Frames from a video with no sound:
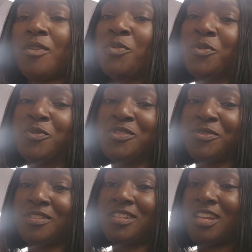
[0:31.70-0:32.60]
We're going to
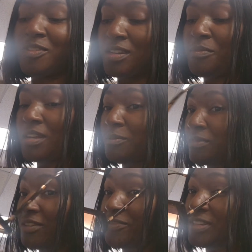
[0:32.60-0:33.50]
insert the date on the
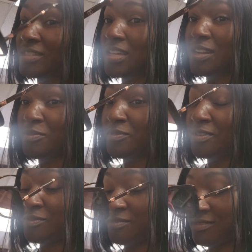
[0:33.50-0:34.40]
bottom left because I don't
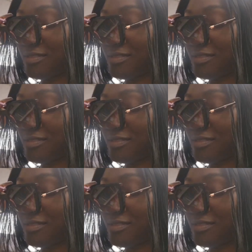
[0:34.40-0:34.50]
know.